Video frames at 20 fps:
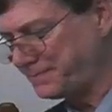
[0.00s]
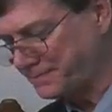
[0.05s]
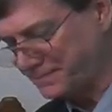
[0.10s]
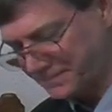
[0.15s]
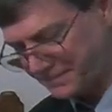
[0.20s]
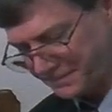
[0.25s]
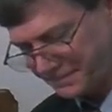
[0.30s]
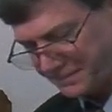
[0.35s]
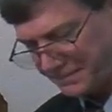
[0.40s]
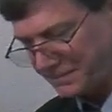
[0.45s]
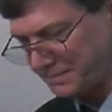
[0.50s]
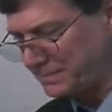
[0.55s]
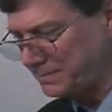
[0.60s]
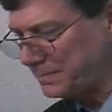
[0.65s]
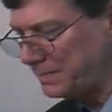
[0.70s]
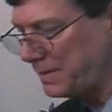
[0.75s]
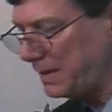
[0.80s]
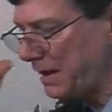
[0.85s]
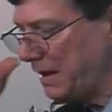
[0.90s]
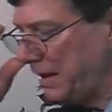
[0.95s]

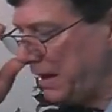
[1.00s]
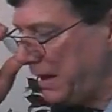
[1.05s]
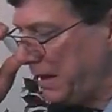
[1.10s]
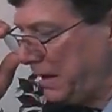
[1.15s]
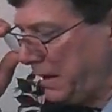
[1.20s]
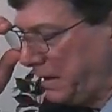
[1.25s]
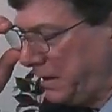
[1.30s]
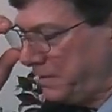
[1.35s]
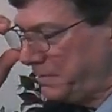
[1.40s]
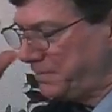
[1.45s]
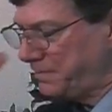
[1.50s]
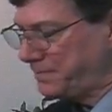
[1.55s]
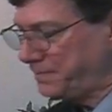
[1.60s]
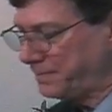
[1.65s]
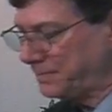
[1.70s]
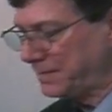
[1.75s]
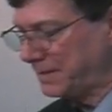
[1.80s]
(no one is talking)